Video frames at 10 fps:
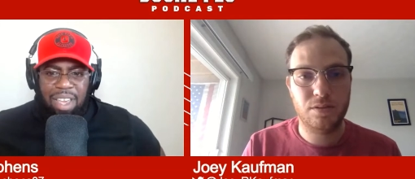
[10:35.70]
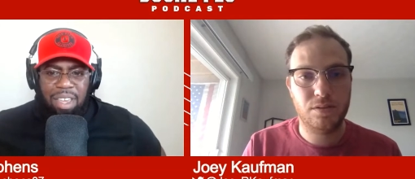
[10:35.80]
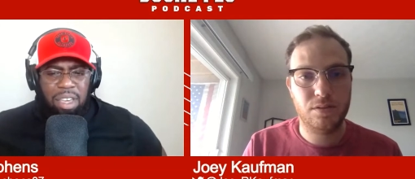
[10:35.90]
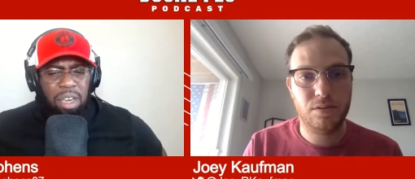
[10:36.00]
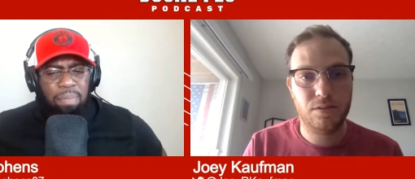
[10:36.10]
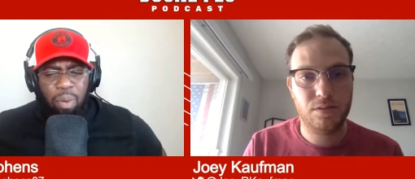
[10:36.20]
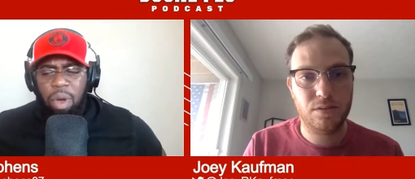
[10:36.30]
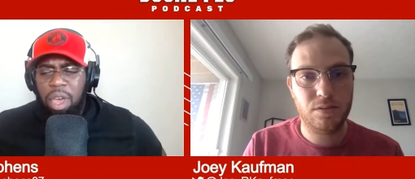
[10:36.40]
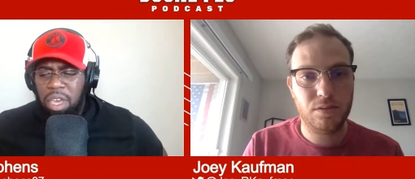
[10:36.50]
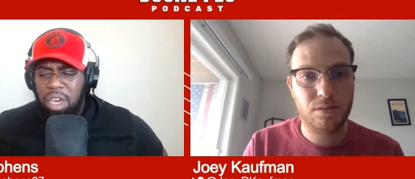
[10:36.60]
Speaker 1: Good
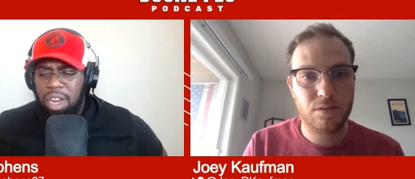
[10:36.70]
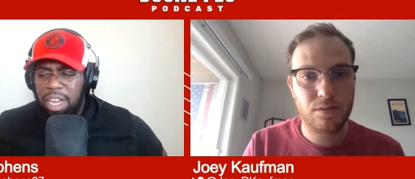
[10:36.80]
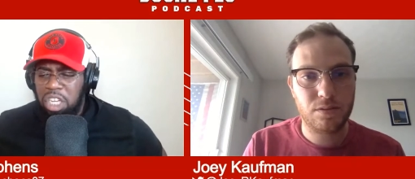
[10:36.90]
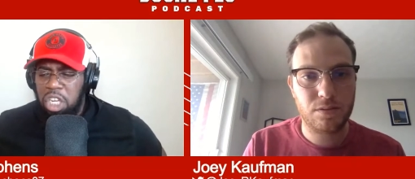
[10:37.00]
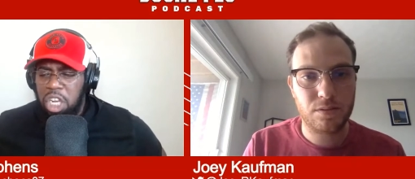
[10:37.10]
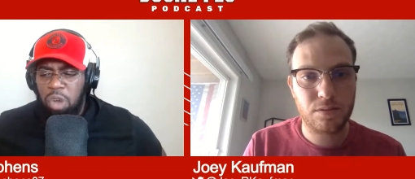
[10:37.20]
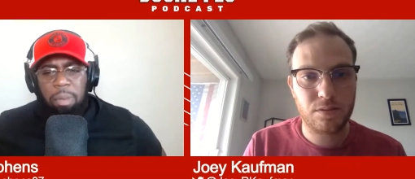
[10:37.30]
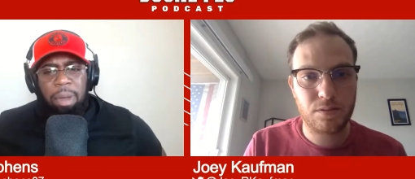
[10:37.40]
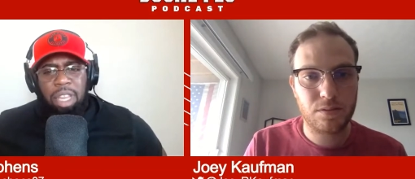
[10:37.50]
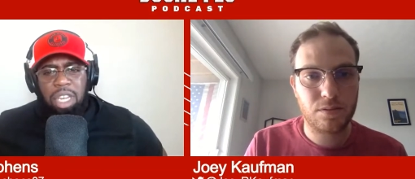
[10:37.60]
point. Good addition there.
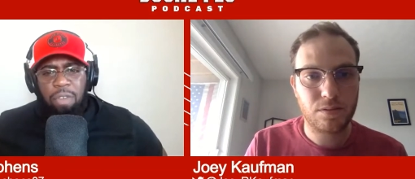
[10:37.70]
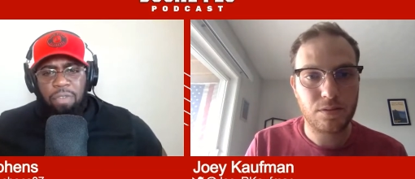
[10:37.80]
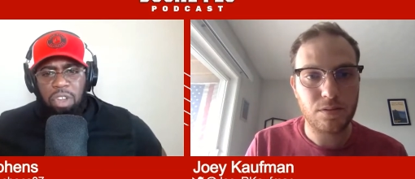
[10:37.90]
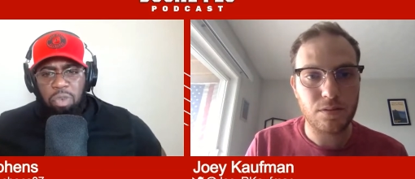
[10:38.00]
What about the defense?